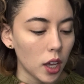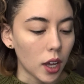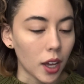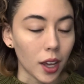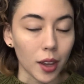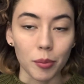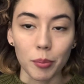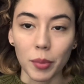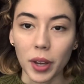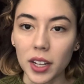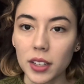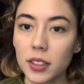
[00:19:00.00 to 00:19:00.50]
I
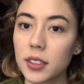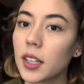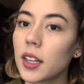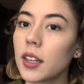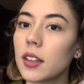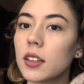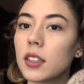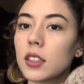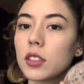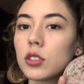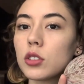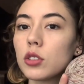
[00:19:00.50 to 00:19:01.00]
might take
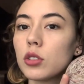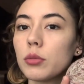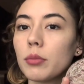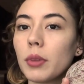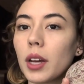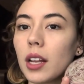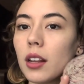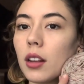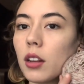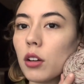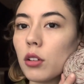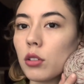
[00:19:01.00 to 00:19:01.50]
this to my
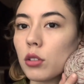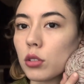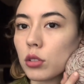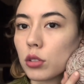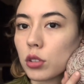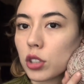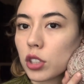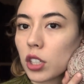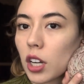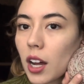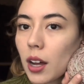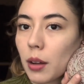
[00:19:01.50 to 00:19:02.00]
local
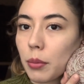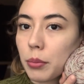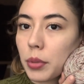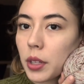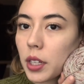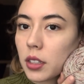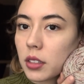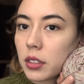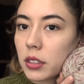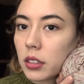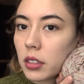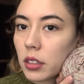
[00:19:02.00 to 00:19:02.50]
shop
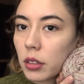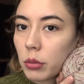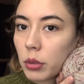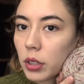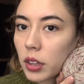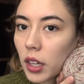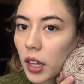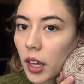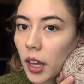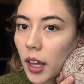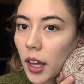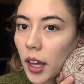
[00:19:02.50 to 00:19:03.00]
and see what
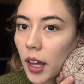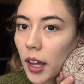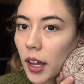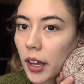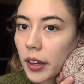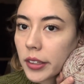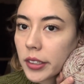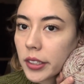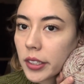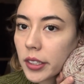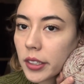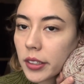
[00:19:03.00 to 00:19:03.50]
they
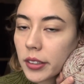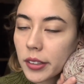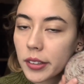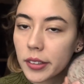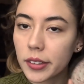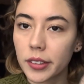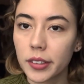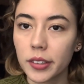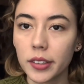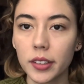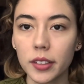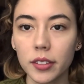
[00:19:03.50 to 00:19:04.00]
got.
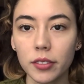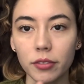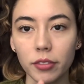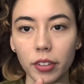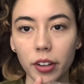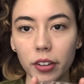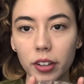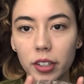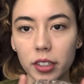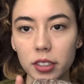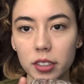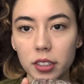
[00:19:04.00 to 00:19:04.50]

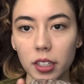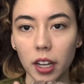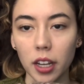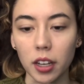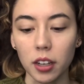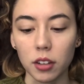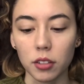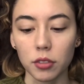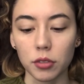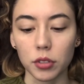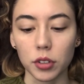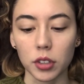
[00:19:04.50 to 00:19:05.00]
Very
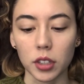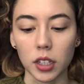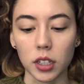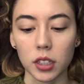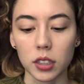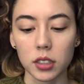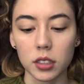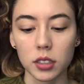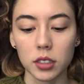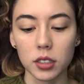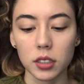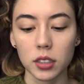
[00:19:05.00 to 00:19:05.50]
excited for
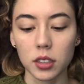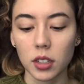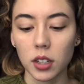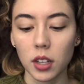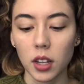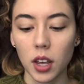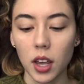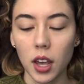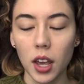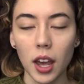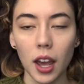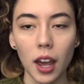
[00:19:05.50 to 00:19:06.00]
this.
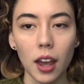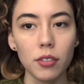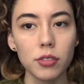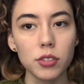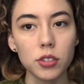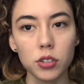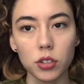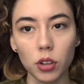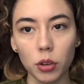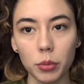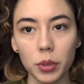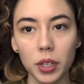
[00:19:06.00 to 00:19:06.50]
I have
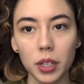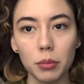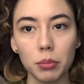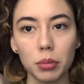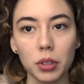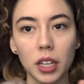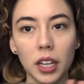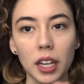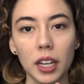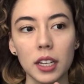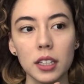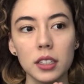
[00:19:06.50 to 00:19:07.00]
so many
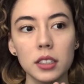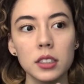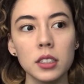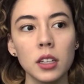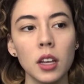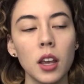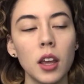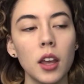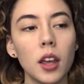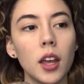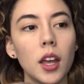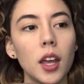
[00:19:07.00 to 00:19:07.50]
plans
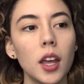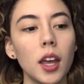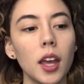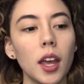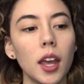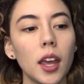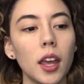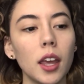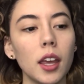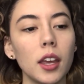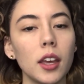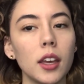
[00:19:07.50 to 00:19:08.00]

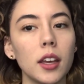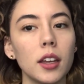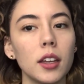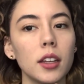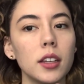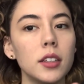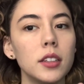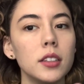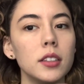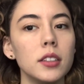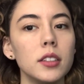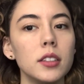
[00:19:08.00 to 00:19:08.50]

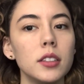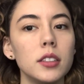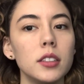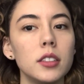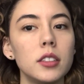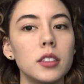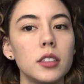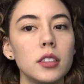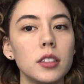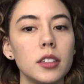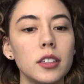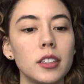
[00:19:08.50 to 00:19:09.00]
and
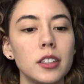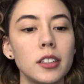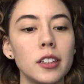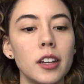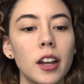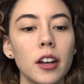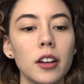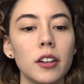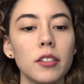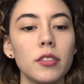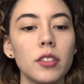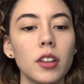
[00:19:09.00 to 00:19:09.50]

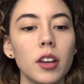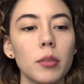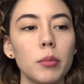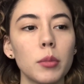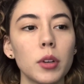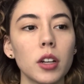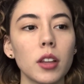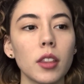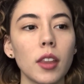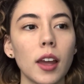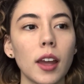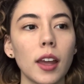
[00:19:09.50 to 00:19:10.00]
none of them are
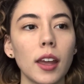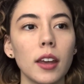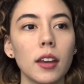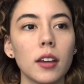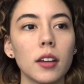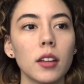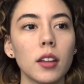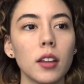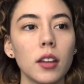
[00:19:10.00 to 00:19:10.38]
like